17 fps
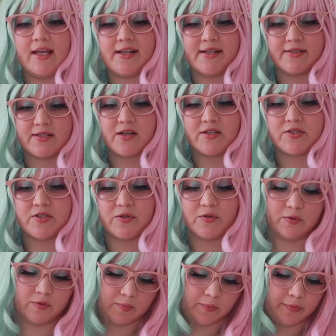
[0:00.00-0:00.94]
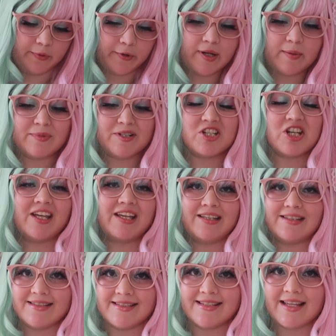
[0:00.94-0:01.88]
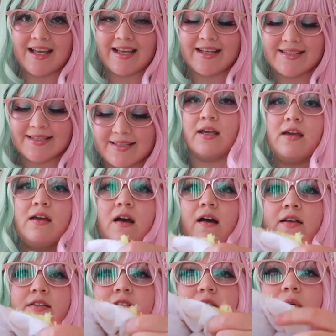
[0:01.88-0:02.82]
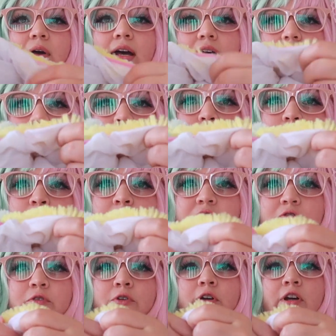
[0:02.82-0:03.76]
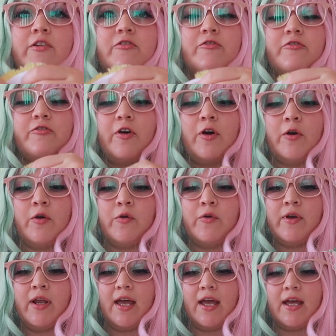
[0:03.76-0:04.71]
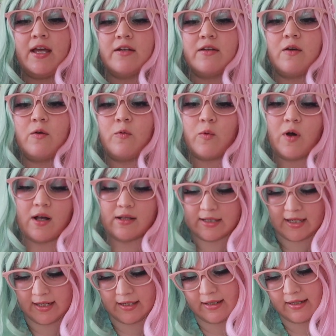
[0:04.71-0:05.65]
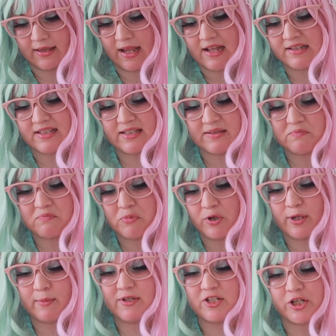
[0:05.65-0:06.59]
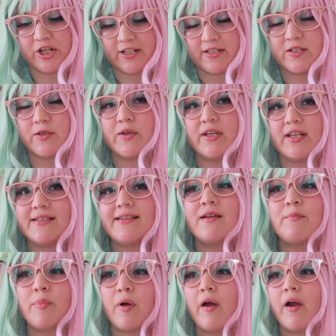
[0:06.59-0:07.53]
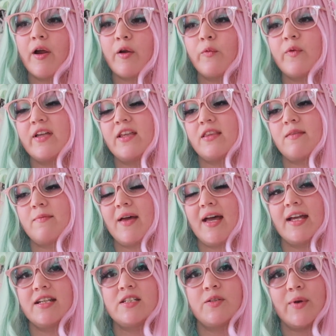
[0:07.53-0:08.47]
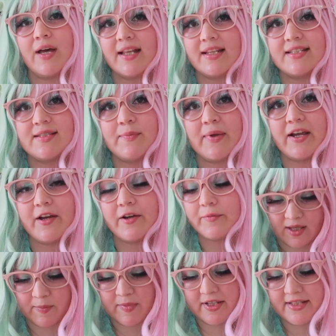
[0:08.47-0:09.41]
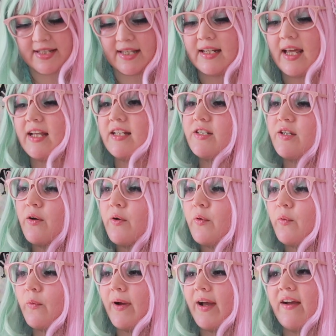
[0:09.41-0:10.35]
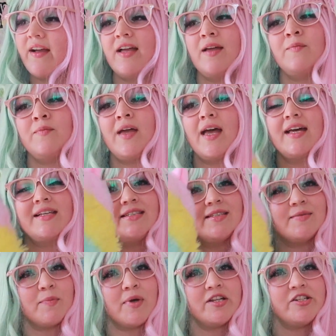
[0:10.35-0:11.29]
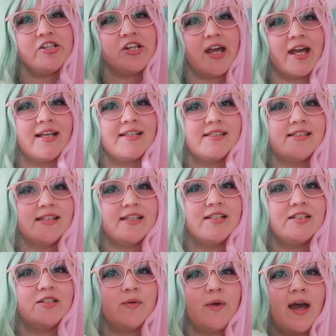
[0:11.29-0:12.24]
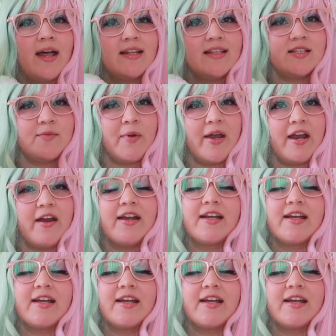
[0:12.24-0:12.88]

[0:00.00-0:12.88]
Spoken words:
He is also pretty much kid size. He also has room for a phone and a wallet, and that's pretty much it. So he's on par with my 2 Alice Bear. That being said, I don't wear him as much as the 2 Alice Bear.